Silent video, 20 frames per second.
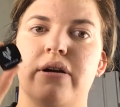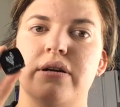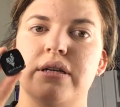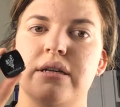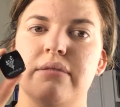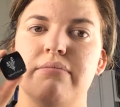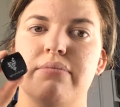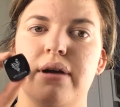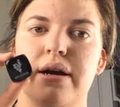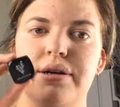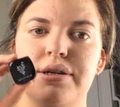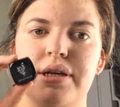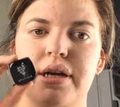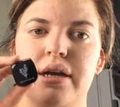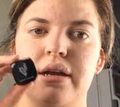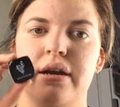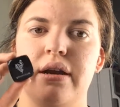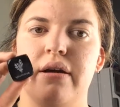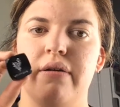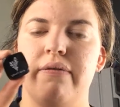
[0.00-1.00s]
first
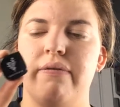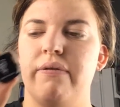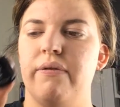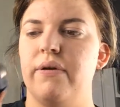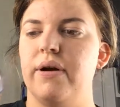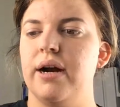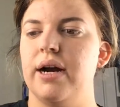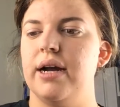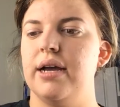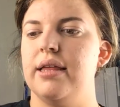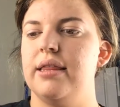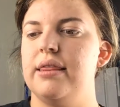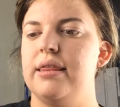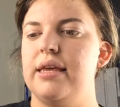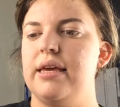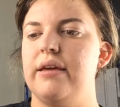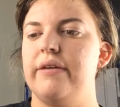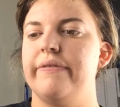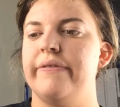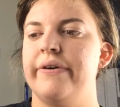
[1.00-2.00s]
impression for
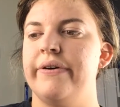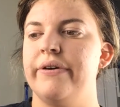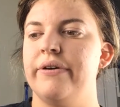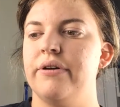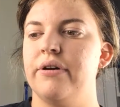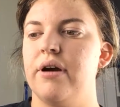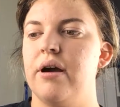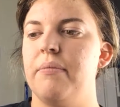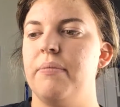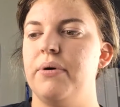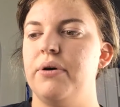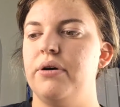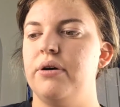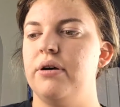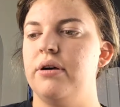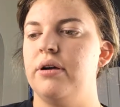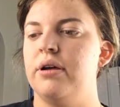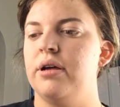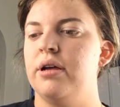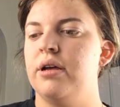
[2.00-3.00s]
the
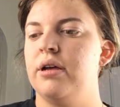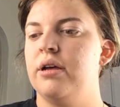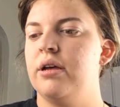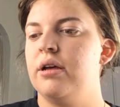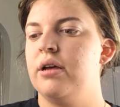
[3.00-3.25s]
Vulnerable